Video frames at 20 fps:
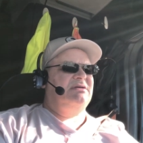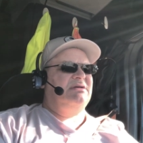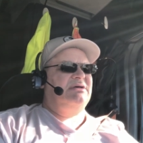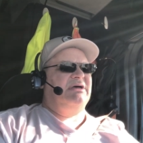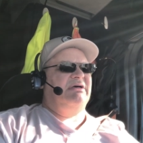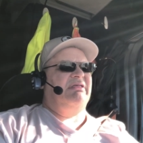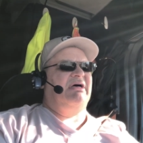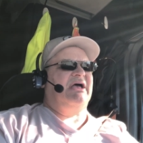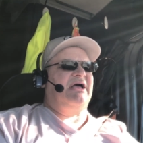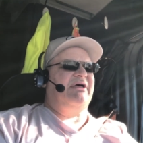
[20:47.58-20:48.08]

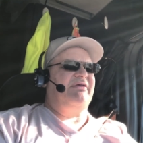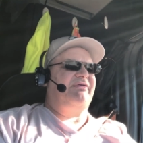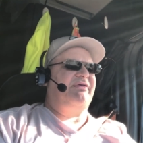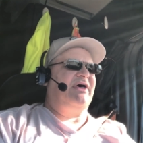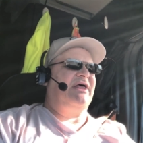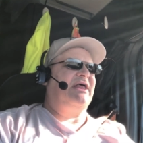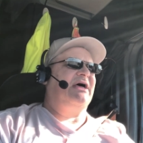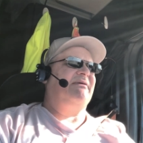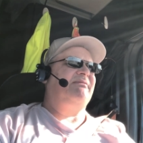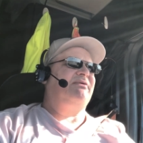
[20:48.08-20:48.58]
And like I said,
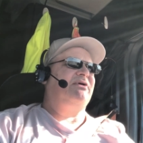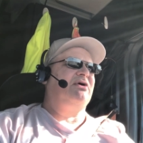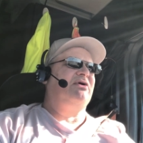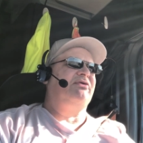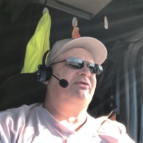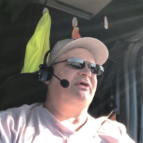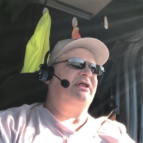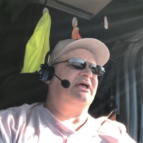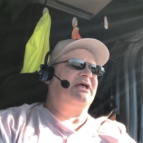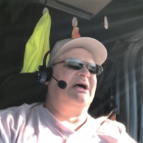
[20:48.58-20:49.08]
I've
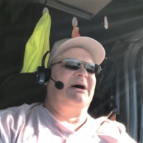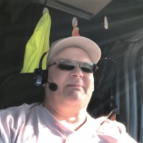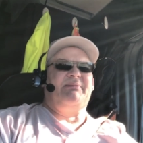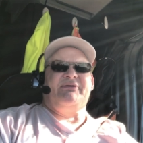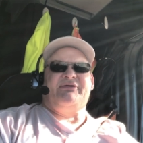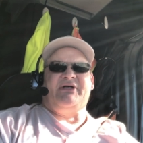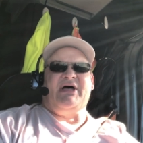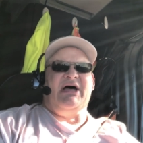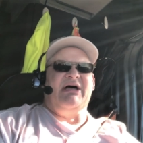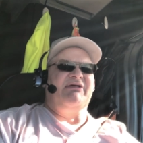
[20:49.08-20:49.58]
used it a couple
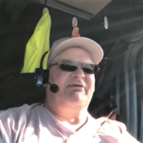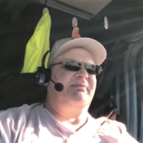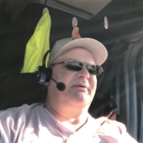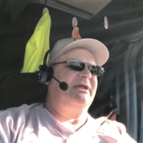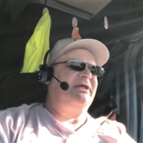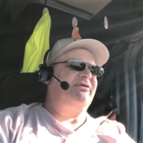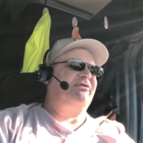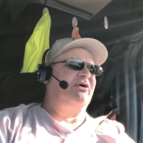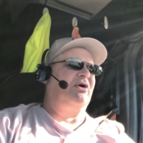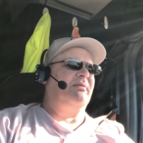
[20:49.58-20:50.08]
times, but
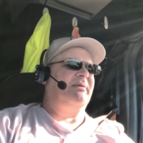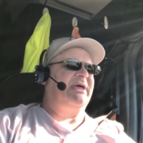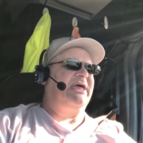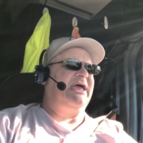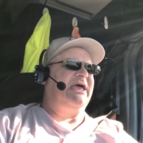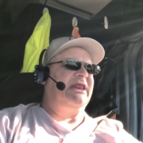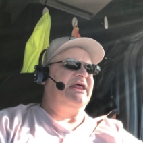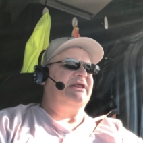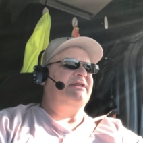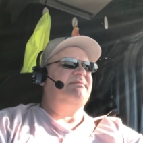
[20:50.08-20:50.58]
it's
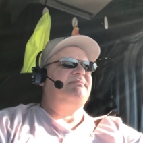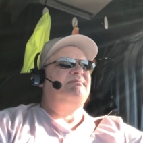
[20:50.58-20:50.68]
overheated.